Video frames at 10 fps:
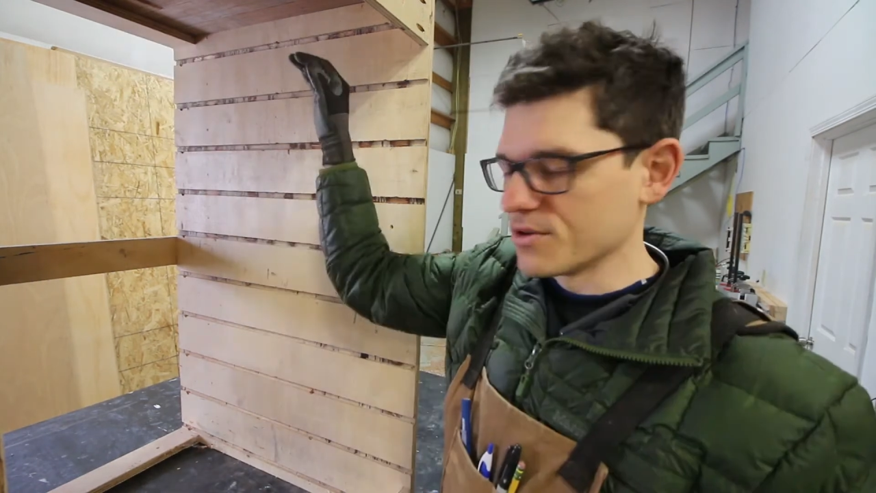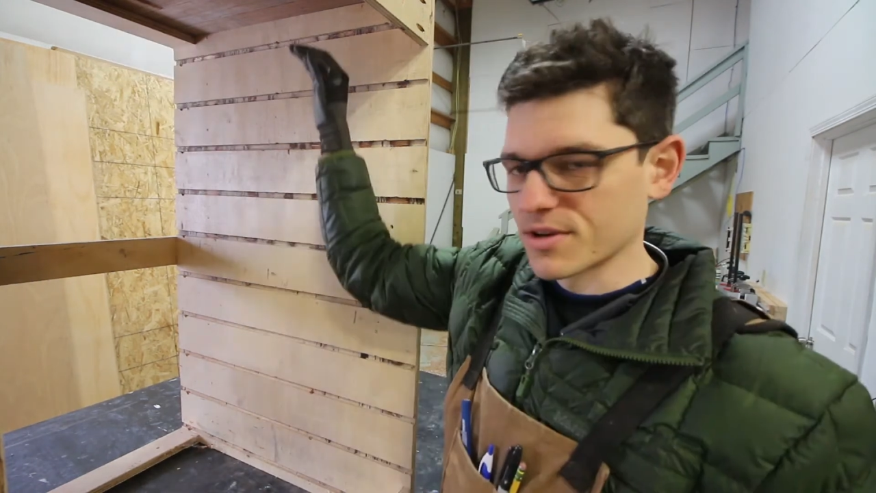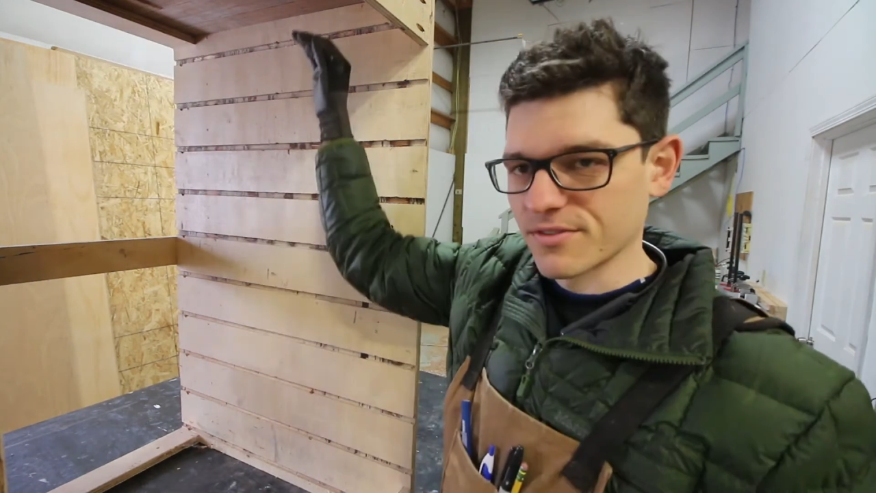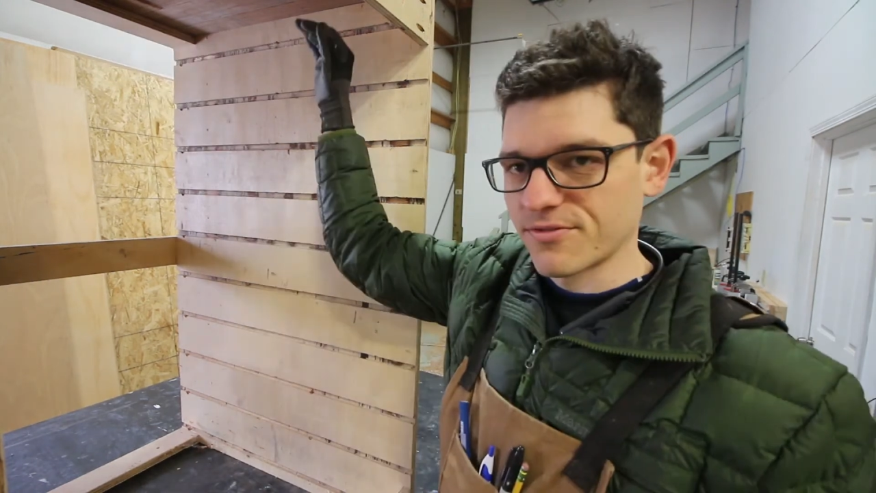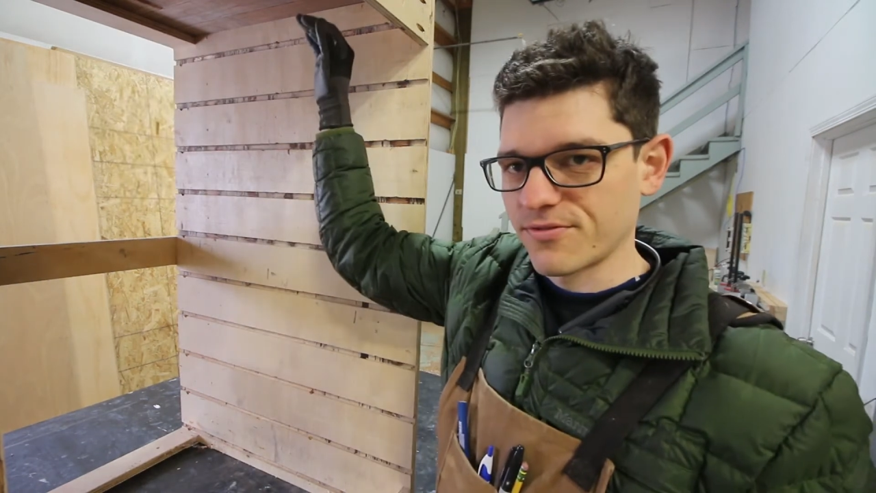You
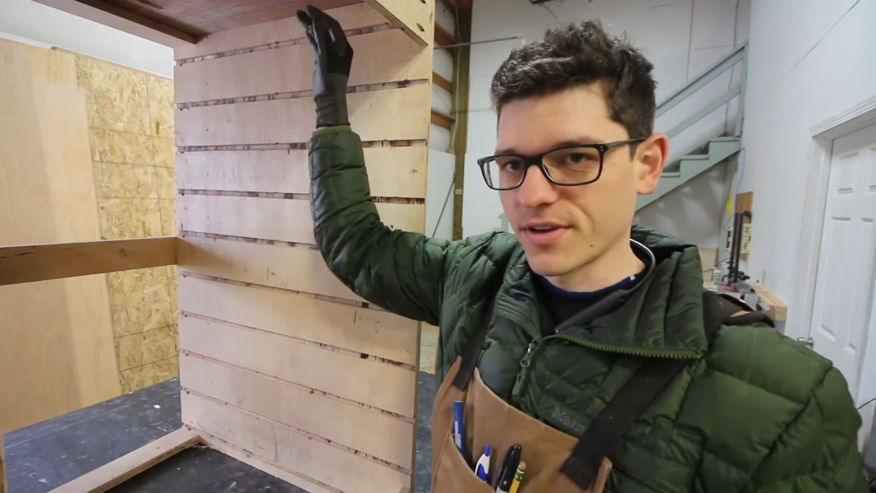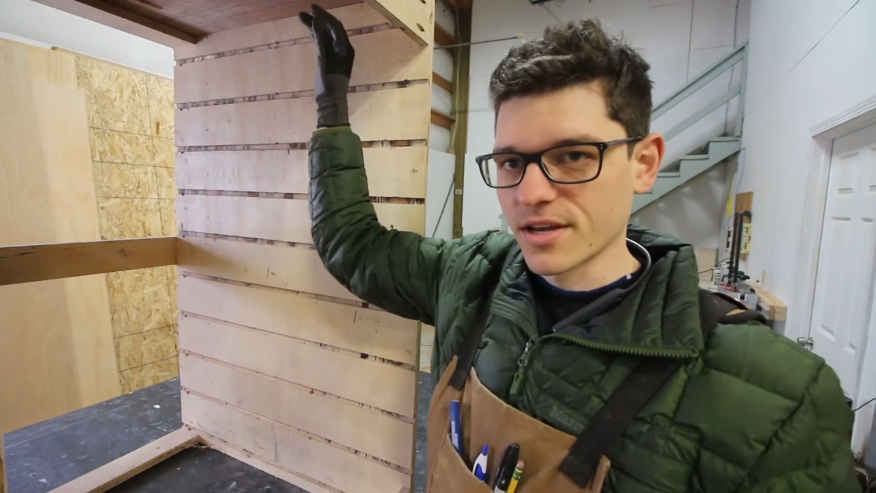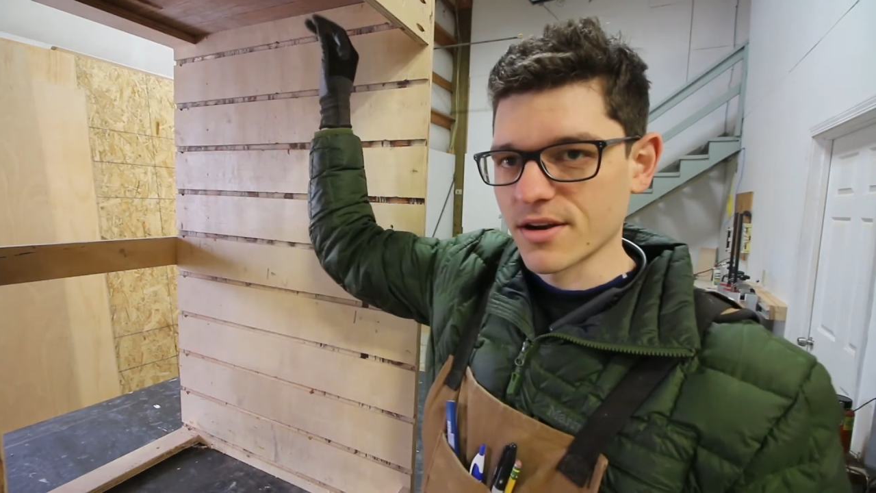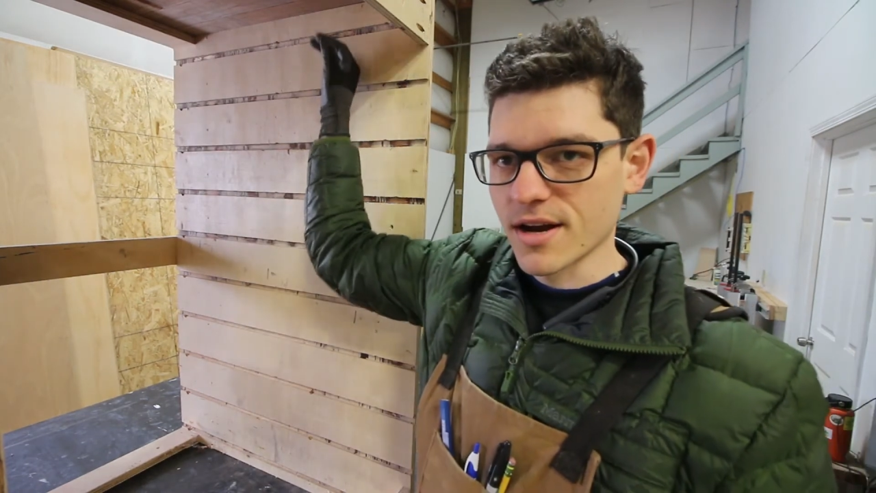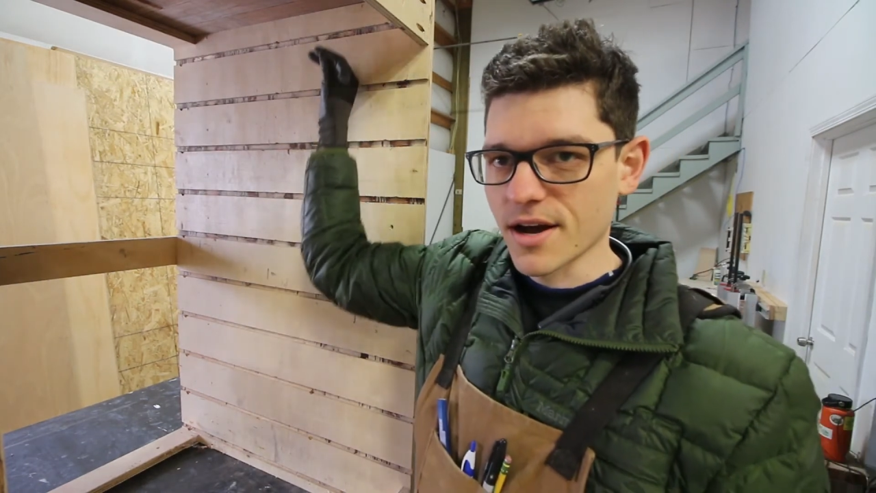could
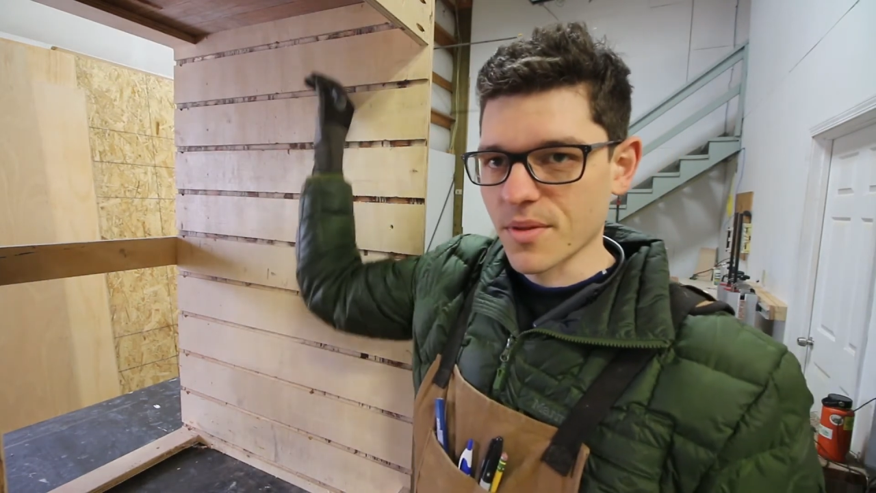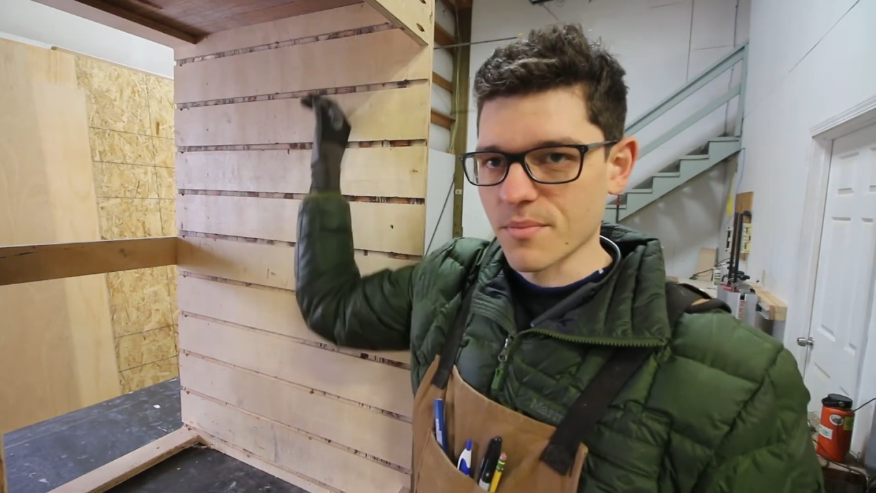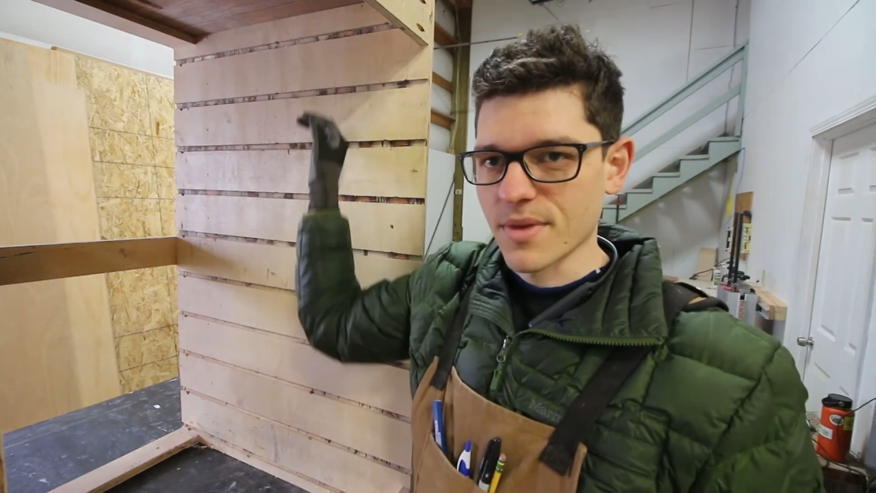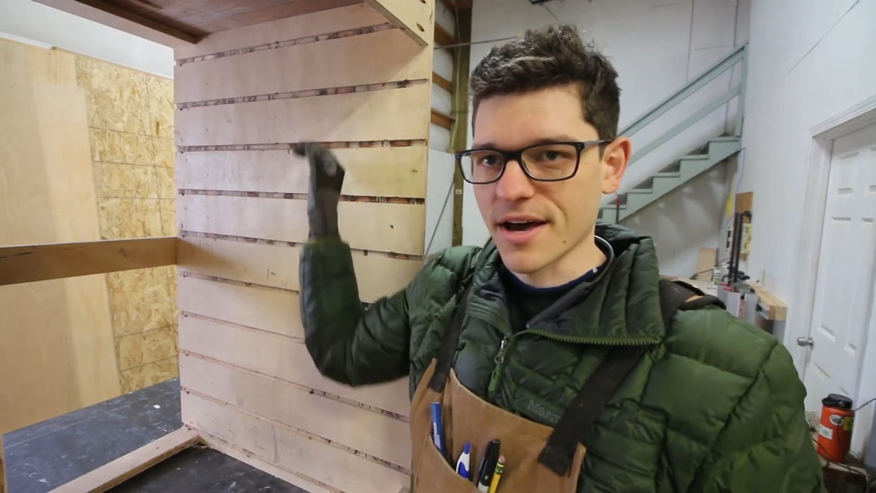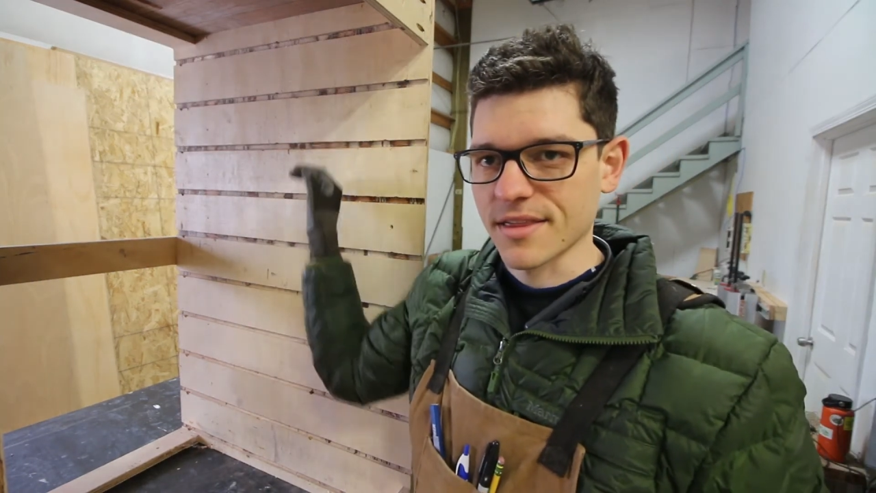figure out the
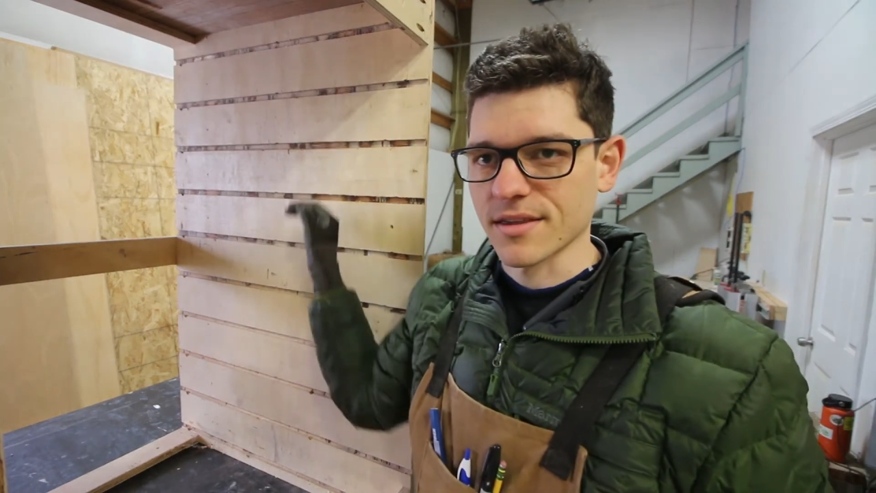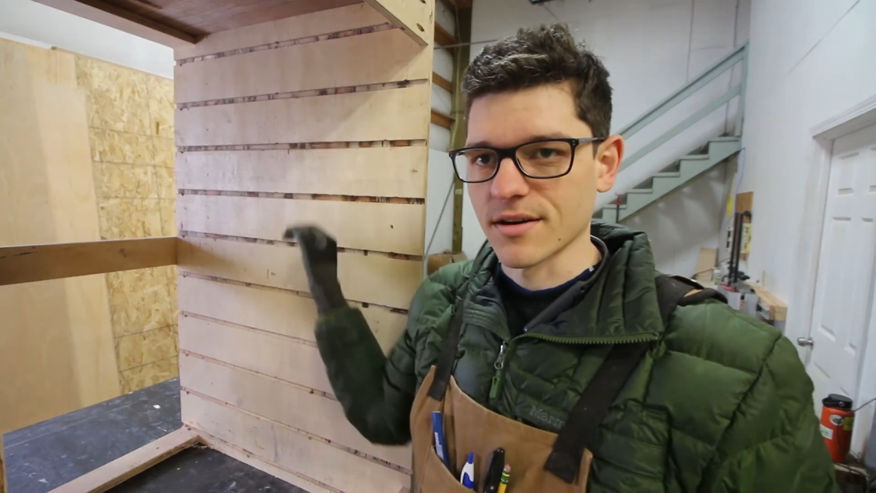math